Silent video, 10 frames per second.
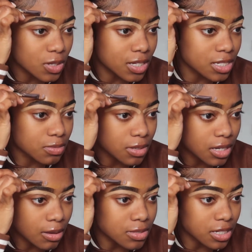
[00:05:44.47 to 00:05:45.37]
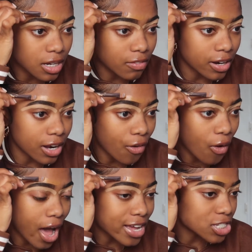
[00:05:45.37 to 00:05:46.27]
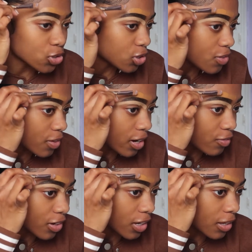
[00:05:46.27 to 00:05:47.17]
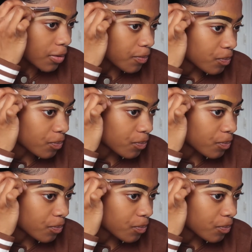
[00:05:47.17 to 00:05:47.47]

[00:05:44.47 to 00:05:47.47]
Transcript: because me, I'm telling y'all right now, I still don't even really